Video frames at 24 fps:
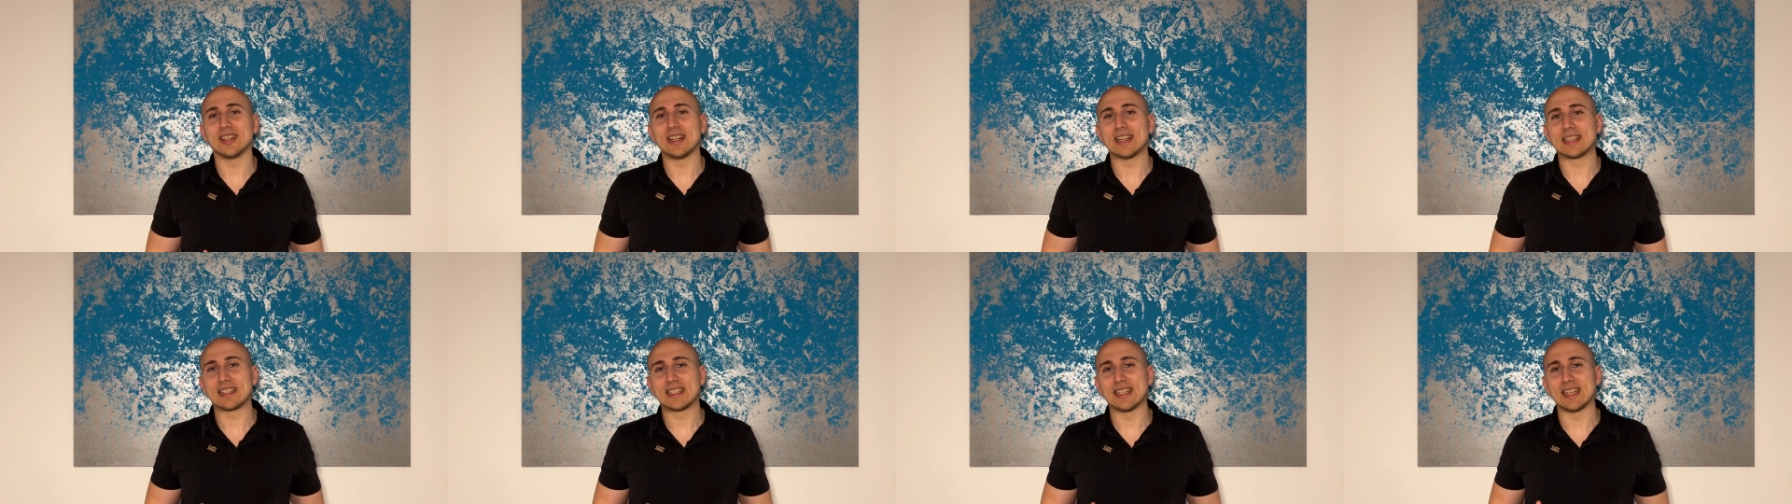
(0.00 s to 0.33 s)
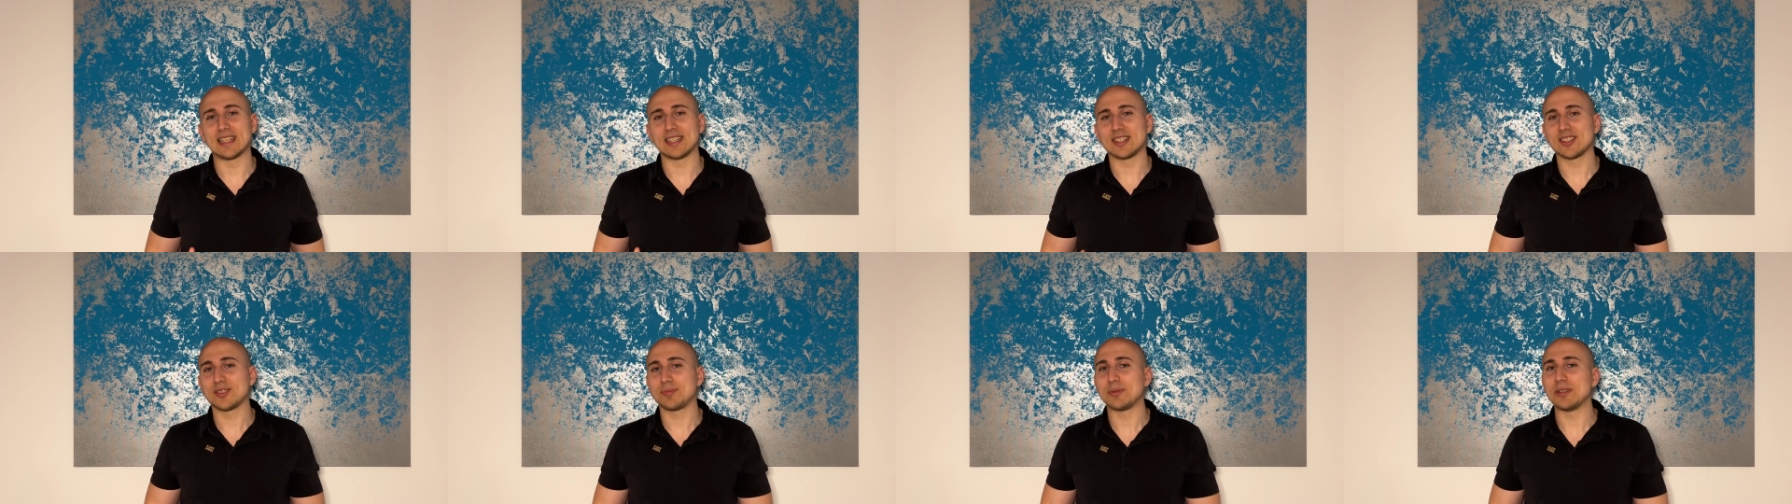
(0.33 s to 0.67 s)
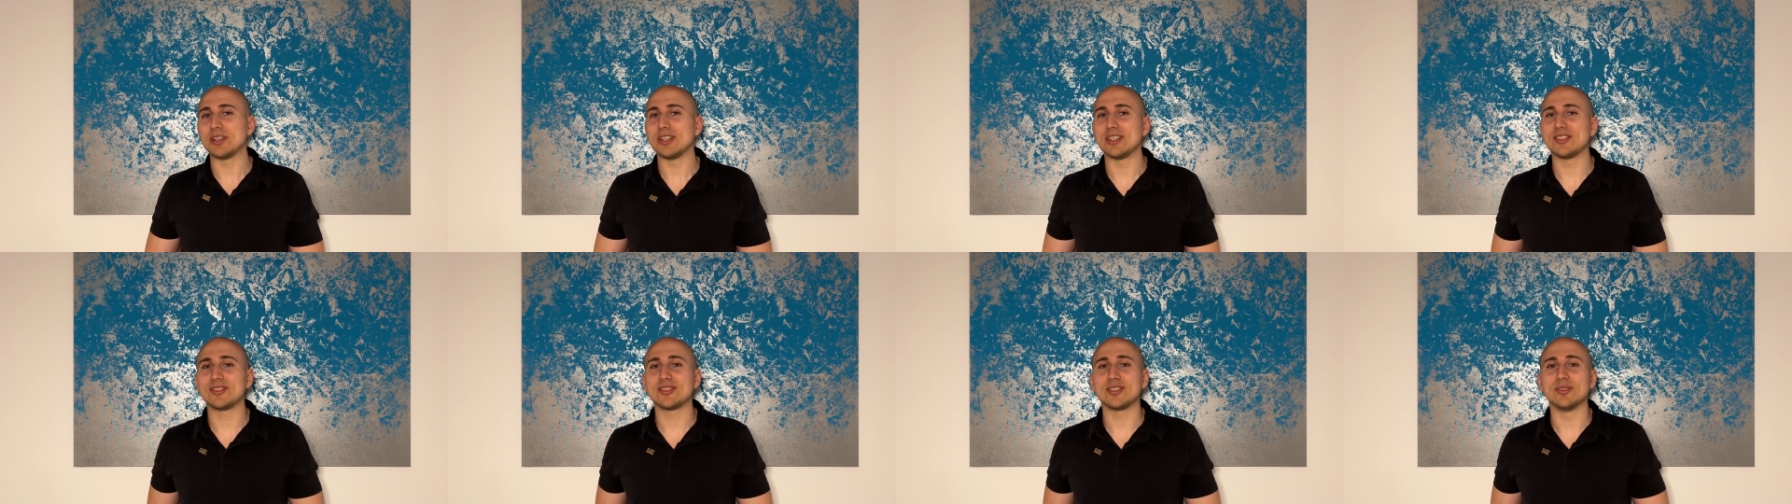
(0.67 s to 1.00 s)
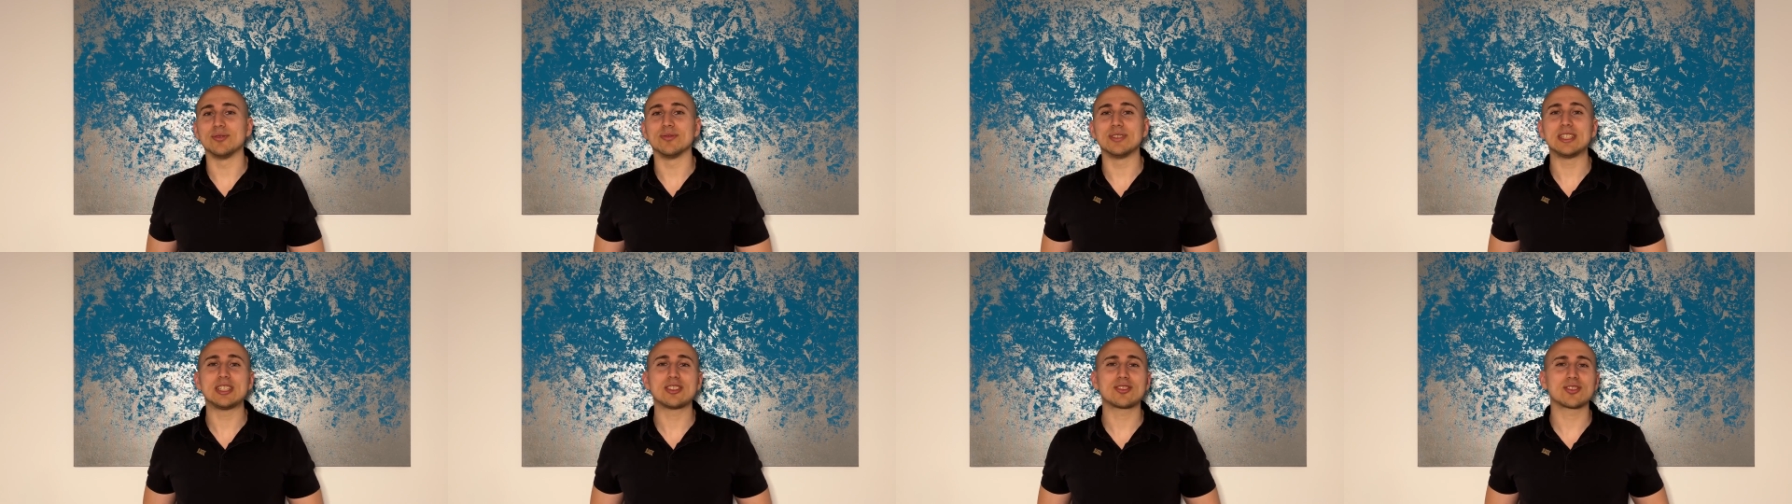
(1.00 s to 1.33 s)
experience in
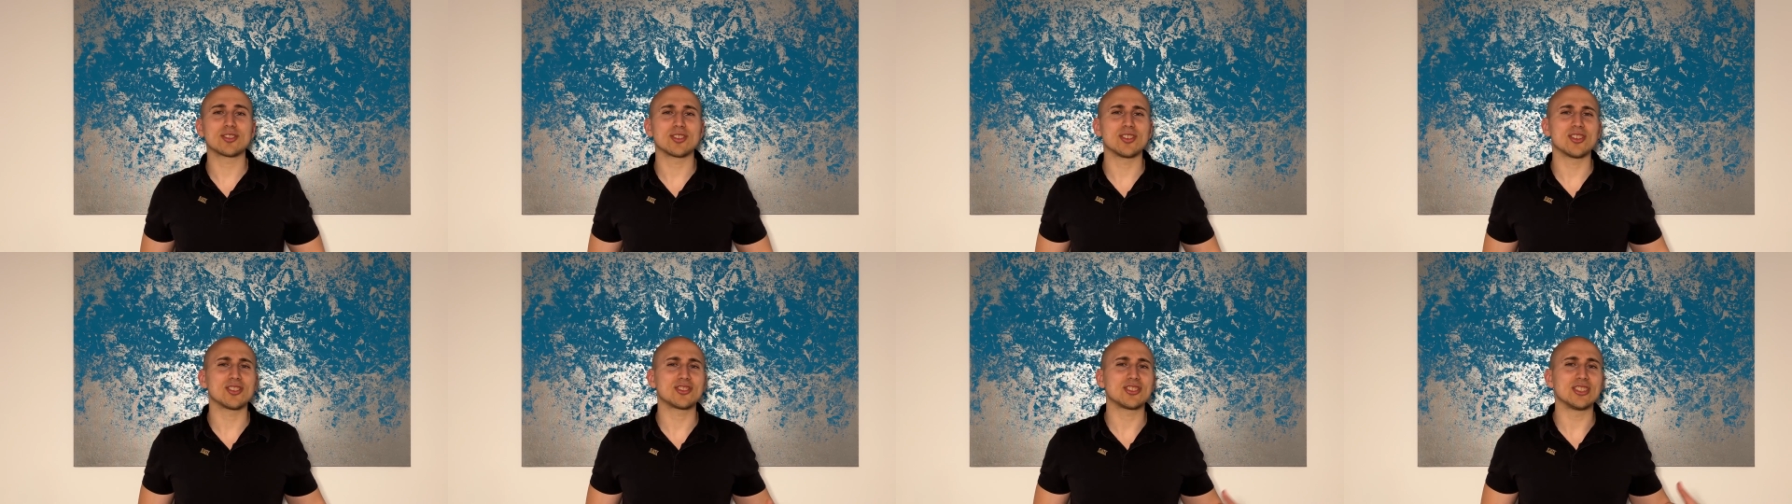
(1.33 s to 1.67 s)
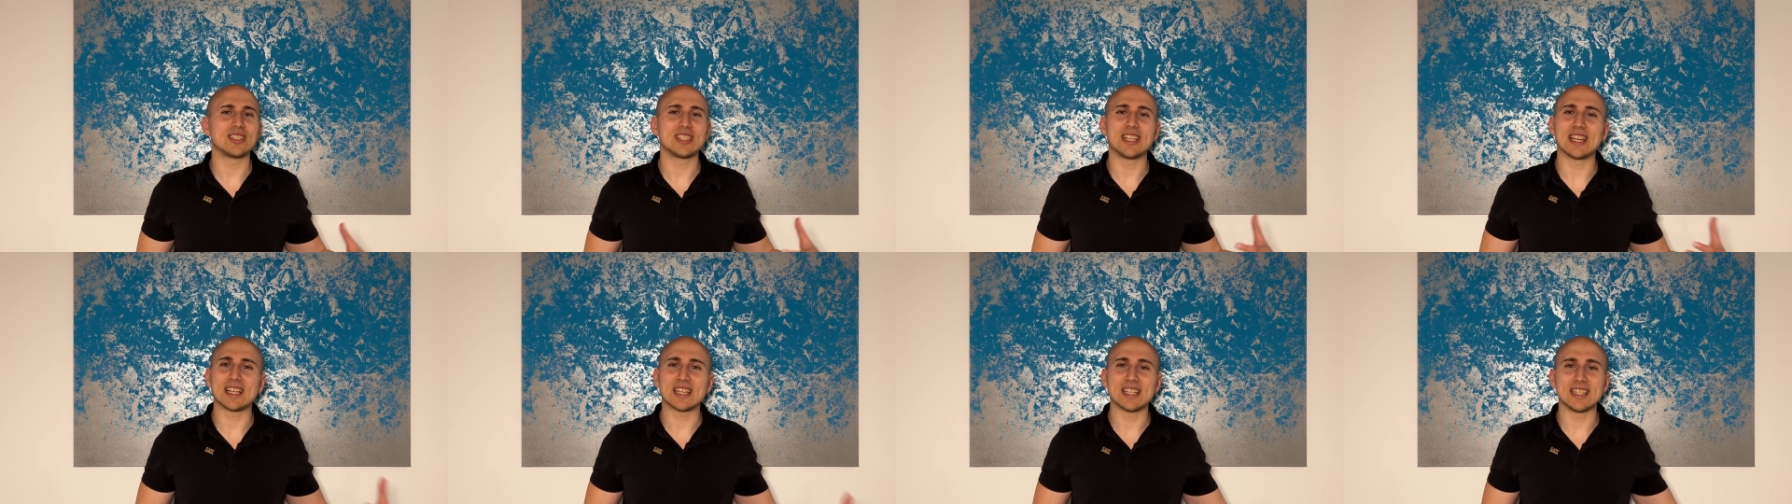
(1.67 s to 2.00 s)
research and get